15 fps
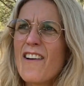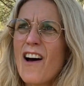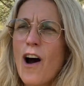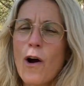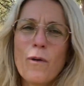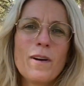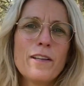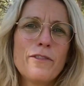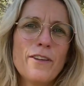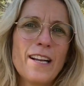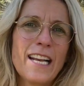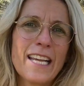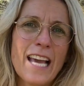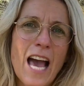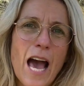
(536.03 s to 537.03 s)
only
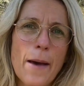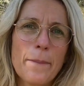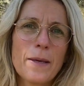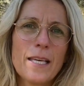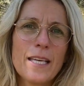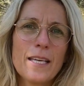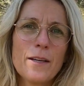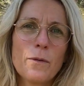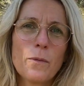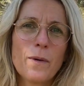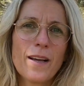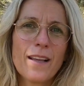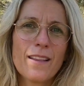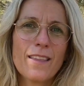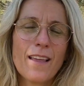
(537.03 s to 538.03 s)
feeling happy
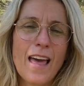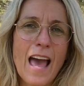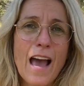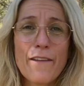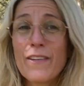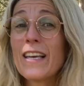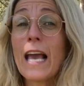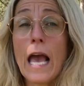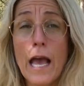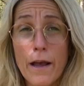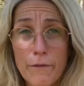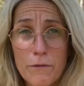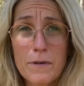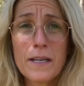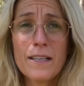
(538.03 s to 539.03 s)
with having
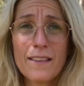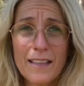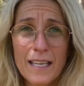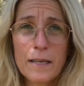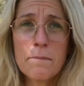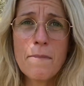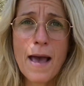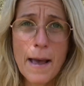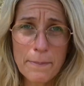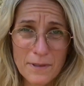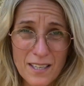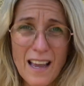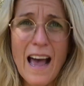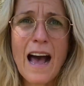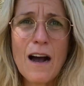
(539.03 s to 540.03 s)
everything mapped
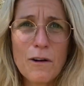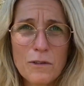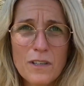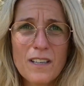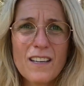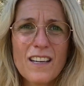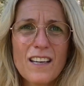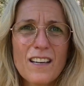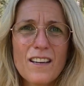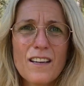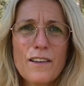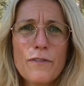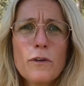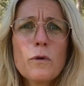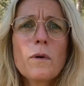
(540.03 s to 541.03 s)
out.
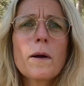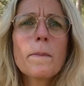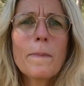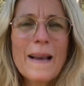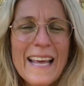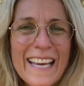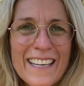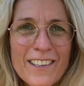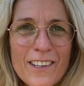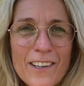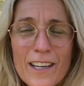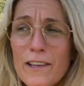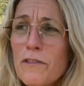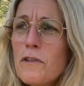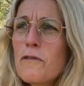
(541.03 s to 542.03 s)
If you were a planner,
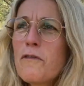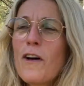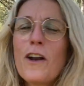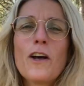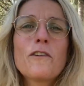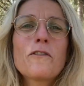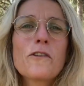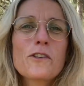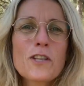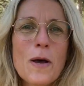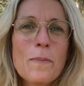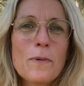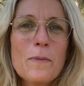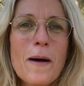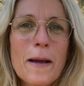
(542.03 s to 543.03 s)
if you followed, for
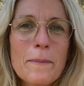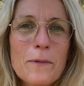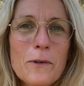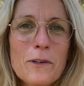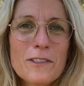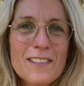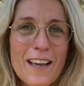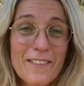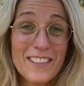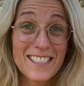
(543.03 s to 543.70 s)
example, my book, 7